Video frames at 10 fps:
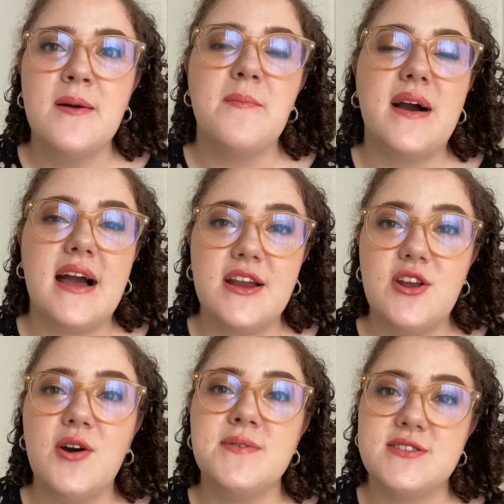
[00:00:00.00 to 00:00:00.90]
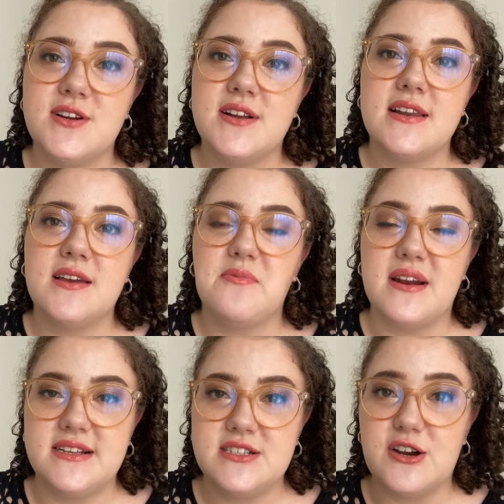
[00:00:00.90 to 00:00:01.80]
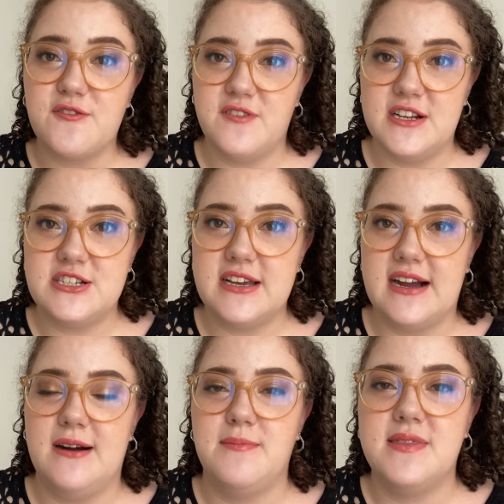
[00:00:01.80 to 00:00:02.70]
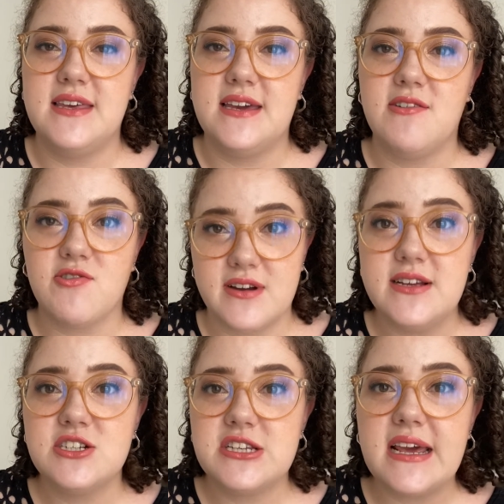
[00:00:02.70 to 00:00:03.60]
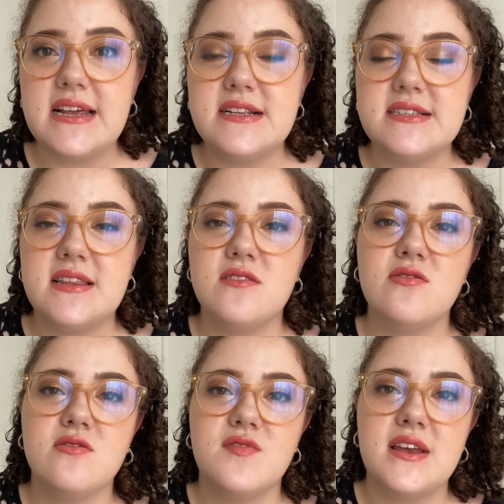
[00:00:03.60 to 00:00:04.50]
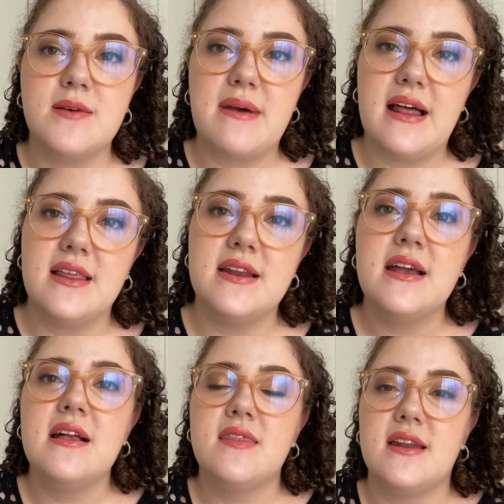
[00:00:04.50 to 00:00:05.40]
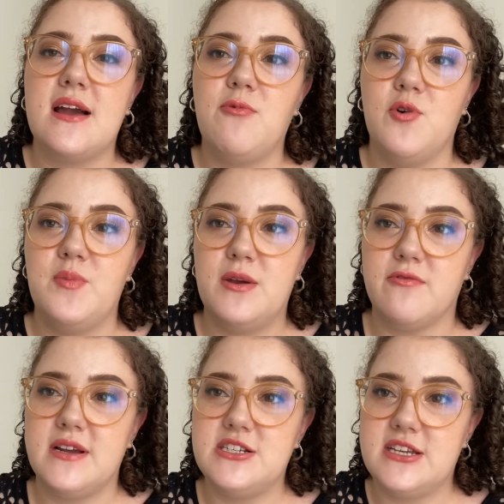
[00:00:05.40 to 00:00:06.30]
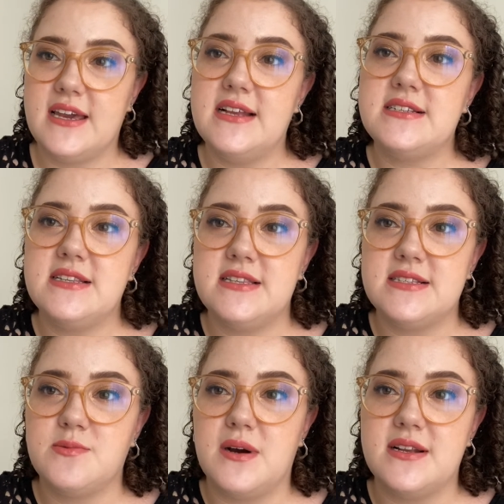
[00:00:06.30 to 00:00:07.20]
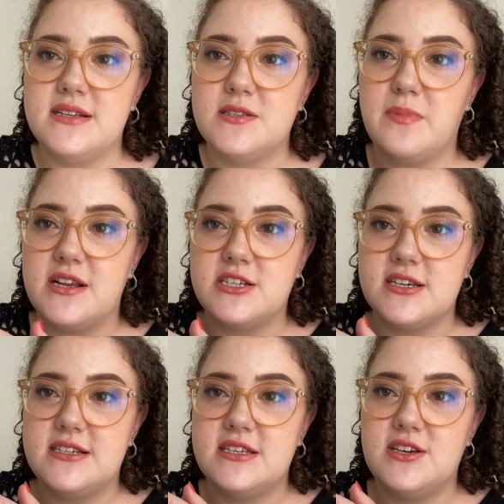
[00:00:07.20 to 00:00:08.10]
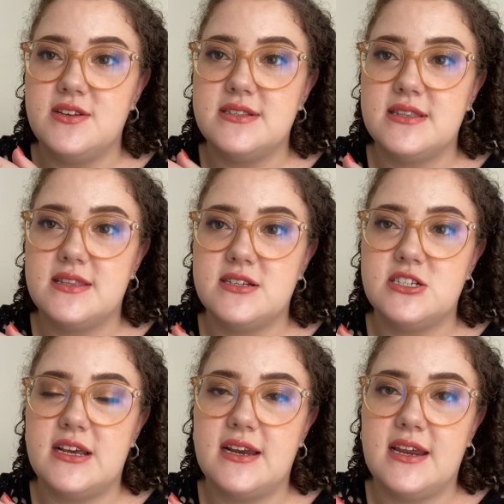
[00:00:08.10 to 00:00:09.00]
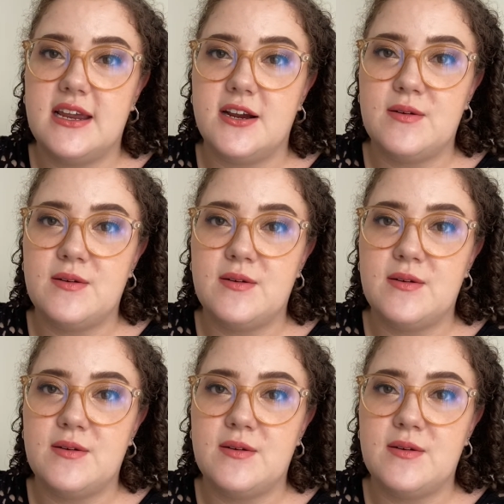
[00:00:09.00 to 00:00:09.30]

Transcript: but I know certainly when I start finishing up the crease shades in the Norvina palette, then I will be reaching into this one, especially to use this shade here.